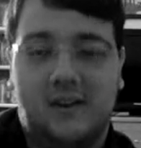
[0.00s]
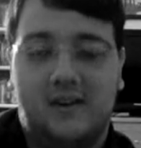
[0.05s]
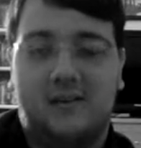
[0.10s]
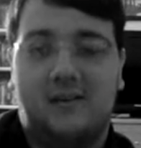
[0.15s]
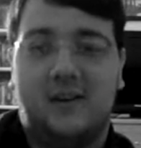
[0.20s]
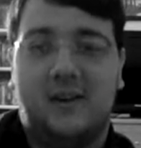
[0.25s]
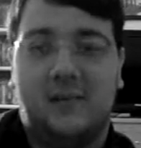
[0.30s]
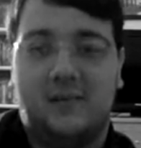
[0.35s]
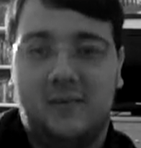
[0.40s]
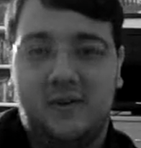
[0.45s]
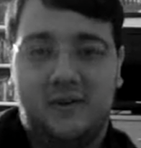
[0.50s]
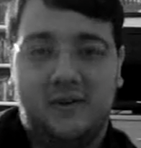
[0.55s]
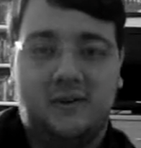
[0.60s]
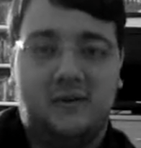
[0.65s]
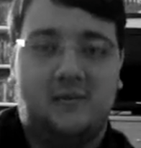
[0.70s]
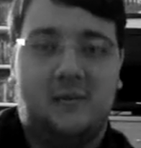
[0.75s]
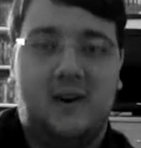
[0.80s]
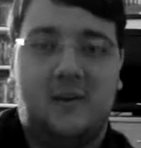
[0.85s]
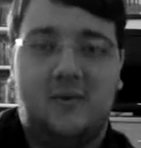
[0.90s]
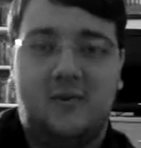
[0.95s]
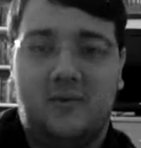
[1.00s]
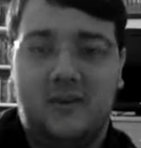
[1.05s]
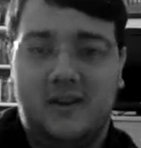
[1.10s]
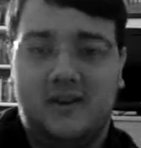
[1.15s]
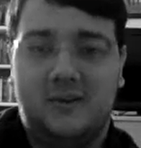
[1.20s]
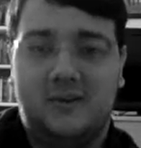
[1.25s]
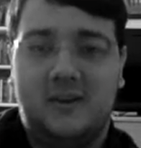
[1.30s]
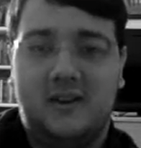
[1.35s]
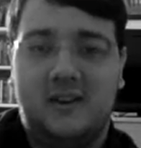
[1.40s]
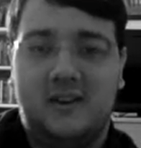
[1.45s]
Frank Miller and Robert
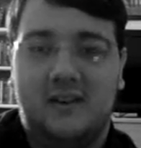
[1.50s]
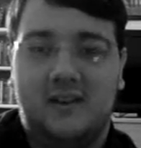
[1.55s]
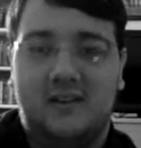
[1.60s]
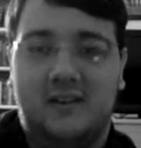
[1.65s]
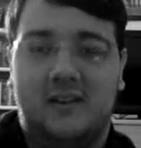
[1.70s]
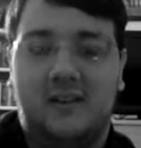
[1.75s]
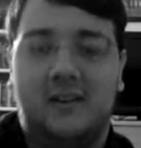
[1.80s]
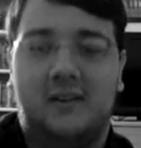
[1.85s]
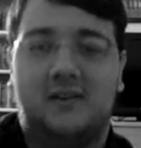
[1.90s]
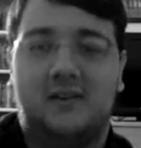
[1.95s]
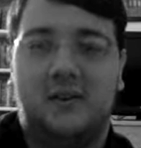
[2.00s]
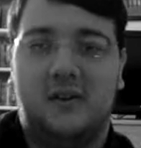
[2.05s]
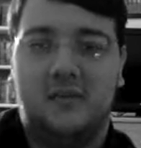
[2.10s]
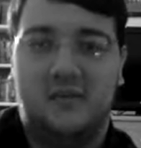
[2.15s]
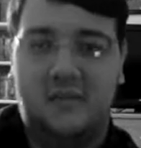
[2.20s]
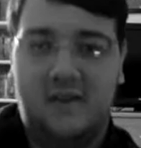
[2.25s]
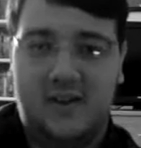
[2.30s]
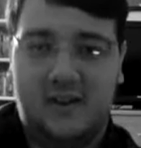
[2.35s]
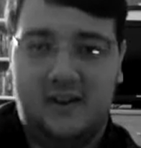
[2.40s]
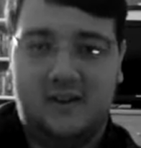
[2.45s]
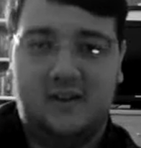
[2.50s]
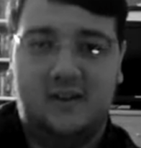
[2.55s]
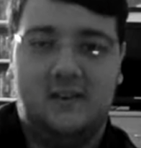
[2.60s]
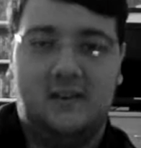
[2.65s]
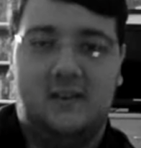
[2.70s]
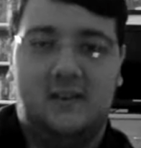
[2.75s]
Rodriguez have come back